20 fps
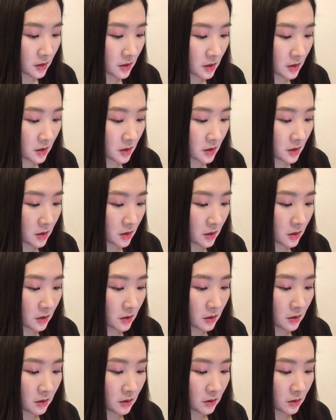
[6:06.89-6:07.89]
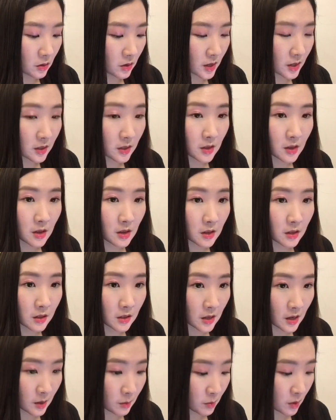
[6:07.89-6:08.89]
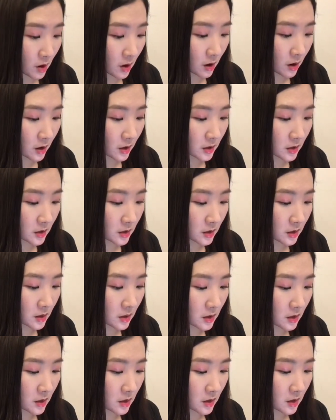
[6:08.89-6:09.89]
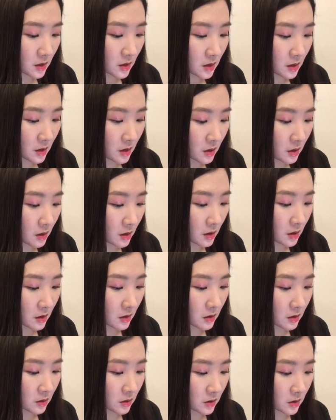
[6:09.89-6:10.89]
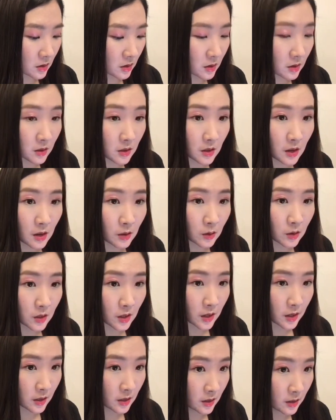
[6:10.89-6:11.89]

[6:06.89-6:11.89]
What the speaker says: So that's the inside part, and then this is the outside.